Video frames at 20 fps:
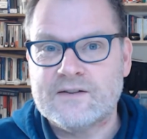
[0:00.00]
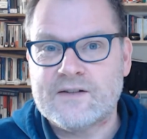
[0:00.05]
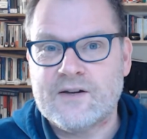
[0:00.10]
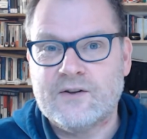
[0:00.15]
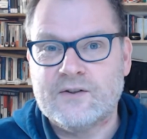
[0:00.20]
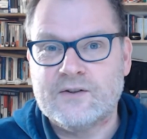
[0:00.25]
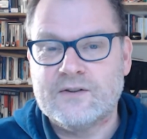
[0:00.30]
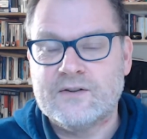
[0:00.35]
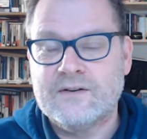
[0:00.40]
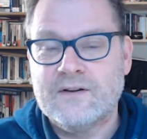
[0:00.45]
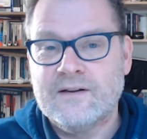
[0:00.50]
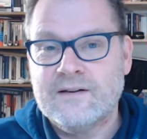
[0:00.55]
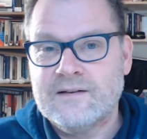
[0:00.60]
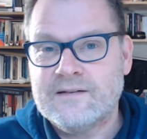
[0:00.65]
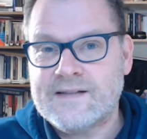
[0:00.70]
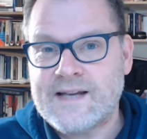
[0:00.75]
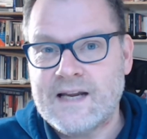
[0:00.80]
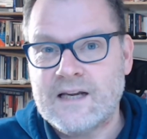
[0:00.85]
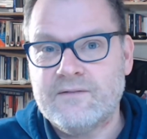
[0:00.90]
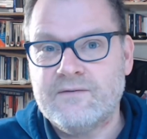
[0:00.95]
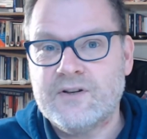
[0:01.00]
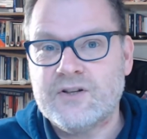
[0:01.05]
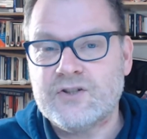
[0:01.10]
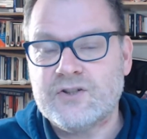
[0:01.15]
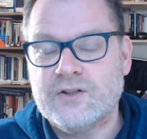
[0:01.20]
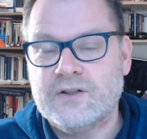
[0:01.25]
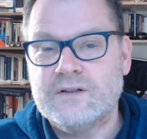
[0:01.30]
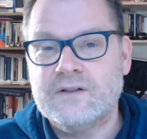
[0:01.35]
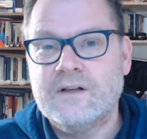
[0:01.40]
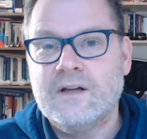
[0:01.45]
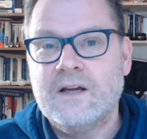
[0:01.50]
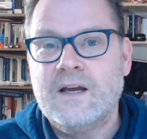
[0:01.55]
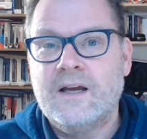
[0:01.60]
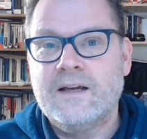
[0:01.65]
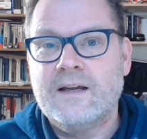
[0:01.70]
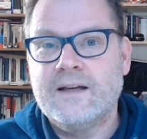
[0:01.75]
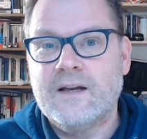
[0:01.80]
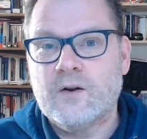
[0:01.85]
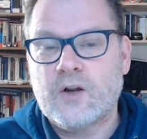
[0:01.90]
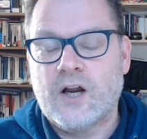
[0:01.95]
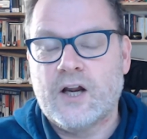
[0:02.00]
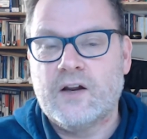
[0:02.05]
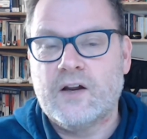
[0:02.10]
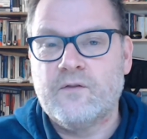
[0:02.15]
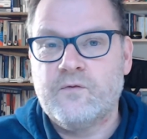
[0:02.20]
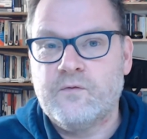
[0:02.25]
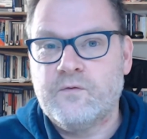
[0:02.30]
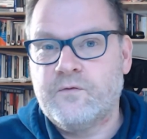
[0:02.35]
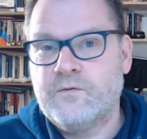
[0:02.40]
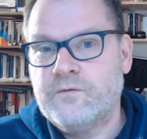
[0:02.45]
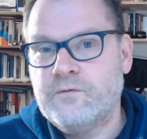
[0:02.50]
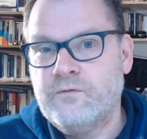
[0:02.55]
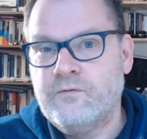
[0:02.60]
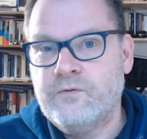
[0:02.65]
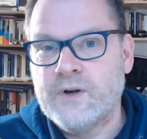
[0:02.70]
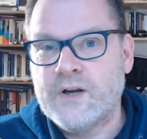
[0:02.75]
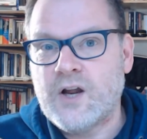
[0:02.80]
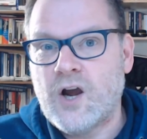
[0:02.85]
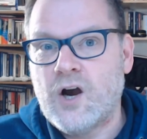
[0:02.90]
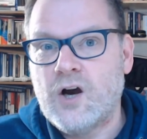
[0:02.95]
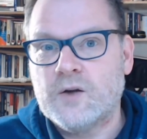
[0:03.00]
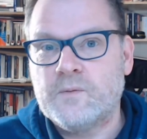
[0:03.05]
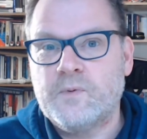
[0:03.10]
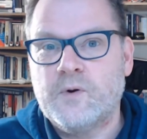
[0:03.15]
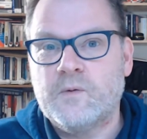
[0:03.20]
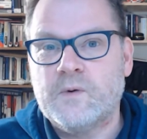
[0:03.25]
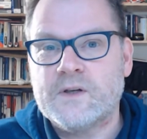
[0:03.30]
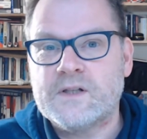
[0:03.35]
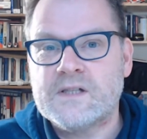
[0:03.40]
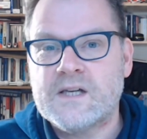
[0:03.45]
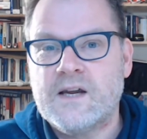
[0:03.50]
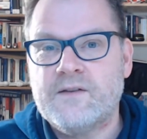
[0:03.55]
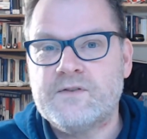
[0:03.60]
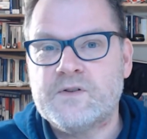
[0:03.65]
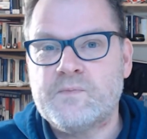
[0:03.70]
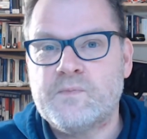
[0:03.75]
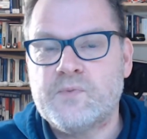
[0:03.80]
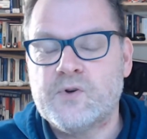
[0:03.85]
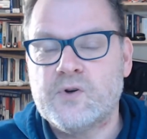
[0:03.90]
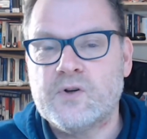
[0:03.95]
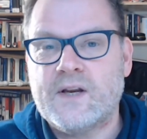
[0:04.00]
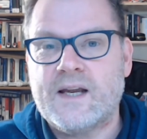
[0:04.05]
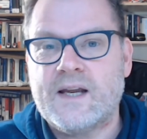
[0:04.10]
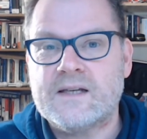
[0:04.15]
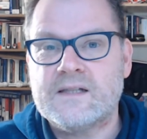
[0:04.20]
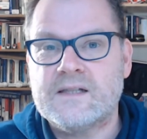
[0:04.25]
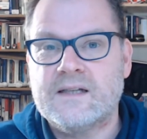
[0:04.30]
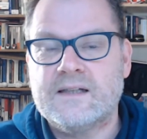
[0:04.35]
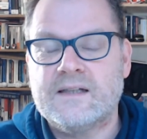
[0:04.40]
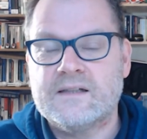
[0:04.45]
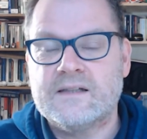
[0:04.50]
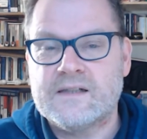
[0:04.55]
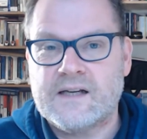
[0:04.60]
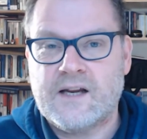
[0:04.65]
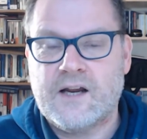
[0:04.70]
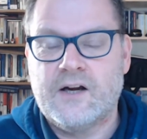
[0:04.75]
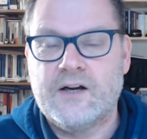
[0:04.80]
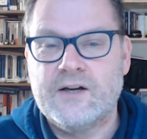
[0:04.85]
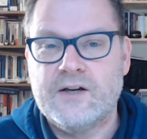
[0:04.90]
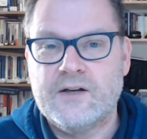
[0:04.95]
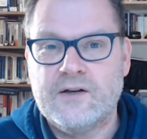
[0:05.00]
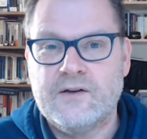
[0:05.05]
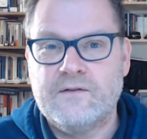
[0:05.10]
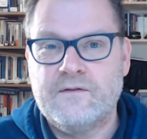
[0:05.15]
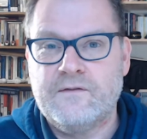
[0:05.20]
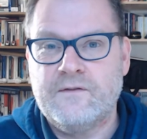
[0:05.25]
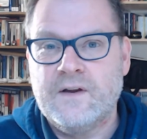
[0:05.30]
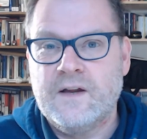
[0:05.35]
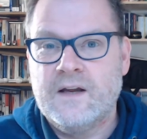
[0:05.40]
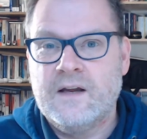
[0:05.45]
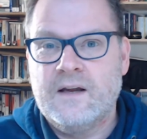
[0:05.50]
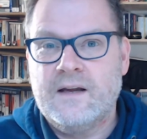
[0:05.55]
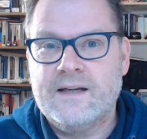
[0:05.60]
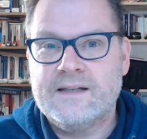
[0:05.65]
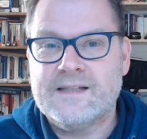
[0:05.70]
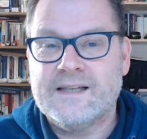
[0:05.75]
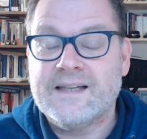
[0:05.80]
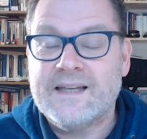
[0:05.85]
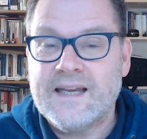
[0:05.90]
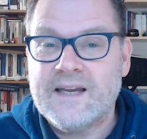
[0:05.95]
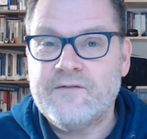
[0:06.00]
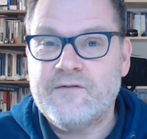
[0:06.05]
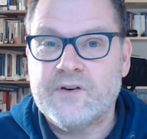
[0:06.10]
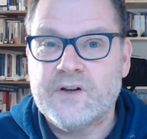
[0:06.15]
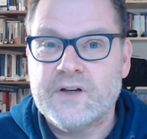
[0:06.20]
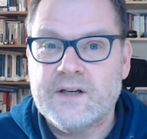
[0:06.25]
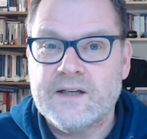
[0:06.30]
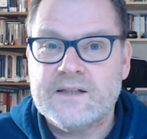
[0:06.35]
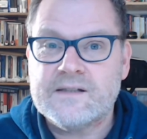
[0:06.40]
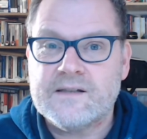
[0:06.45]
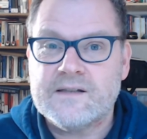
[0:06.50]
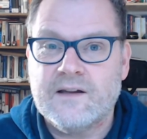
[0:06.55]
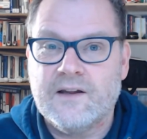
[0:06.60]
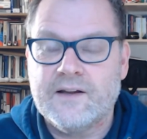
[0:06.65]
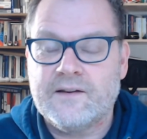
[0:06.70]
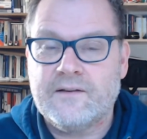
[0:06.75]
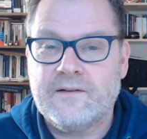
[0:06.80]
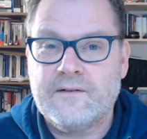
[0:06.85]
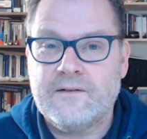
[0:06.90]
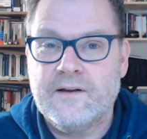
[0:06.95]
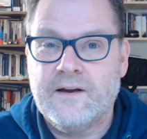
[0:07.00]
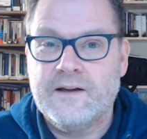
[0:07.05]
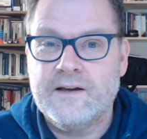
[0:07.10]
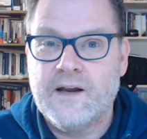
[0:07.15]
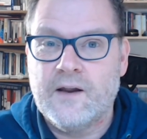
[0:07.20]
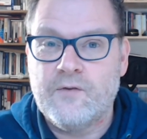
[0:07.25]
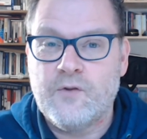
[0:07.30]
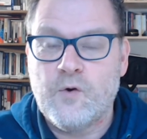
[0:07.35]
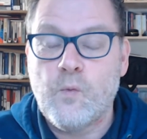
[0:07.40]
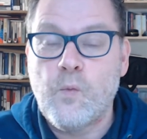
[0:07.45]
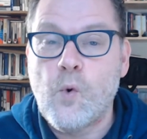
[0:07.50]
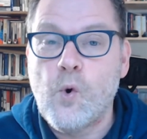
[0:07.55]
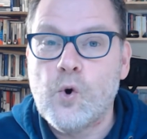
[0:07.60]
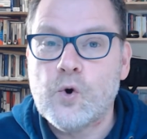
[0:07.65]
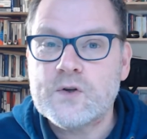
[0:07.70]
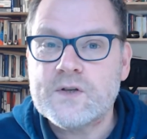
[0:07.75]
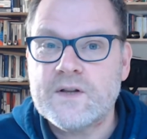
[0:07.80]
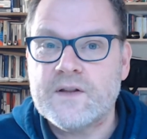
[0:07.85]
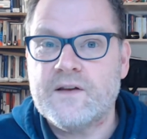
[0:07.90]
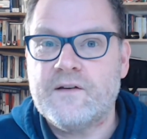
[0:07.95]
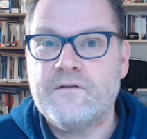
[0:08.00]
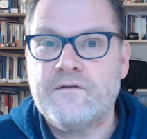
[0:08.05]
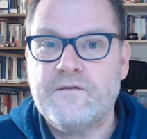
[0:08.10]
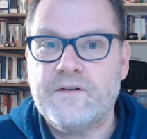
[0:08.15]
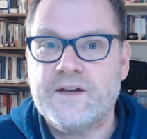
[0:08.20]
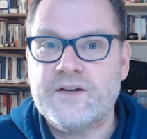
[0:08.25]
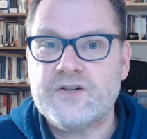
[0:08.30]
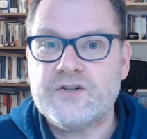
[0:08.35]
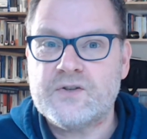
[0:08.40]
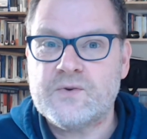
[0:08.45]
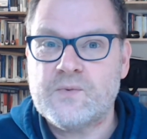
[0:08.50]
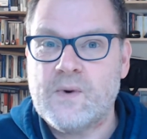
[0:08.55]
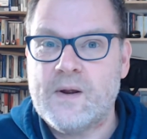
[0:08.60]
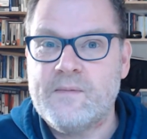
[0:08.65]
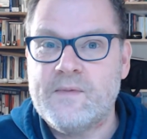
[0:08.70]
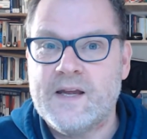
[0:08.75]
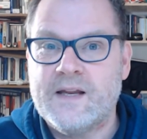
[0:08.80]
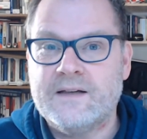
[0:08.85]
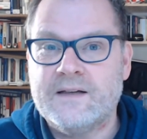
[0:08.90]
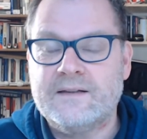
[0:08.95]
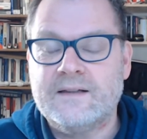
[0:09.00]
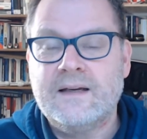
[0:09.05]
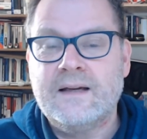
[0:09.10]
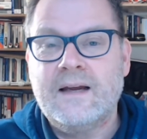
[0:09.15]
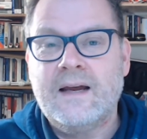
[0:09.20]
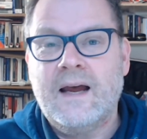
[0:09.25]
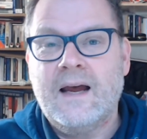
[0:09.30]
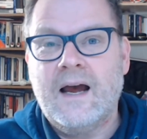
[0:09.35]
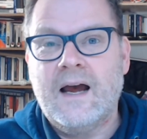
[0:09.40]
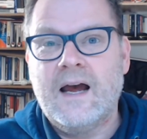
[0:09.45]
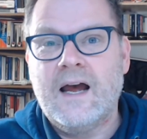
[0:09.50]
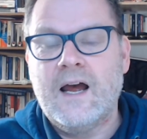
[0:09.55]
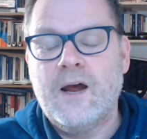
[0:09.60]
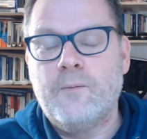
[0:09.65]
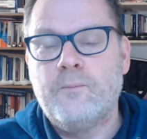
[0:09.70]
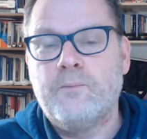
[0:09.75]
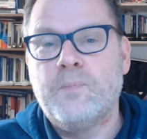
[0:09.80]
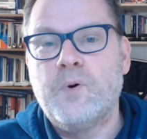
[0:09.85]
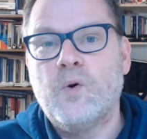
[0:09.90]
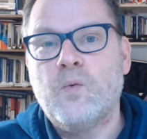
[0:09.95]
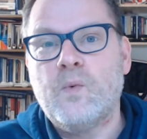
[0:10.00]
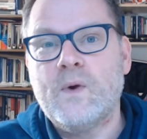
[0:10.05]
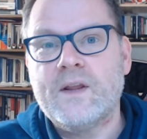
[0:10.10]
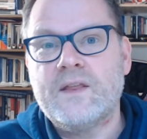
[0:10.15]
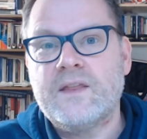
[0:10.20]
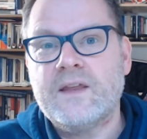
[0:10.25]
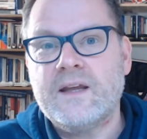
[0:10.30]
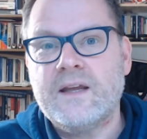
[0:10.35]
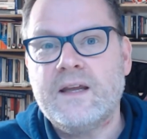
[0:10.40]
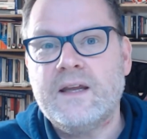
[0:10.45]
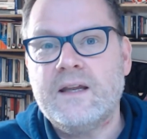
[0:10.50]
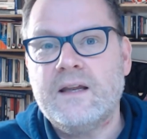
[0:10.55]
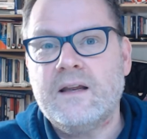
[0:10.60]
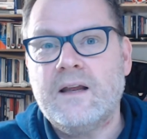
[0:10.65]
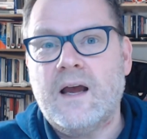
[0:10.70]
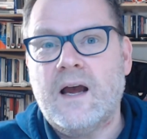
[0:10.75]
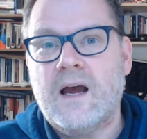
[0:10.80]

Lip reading: on television, kind of regard public service broadcasting as it's a given. It's like, the water that fish swim in. But with the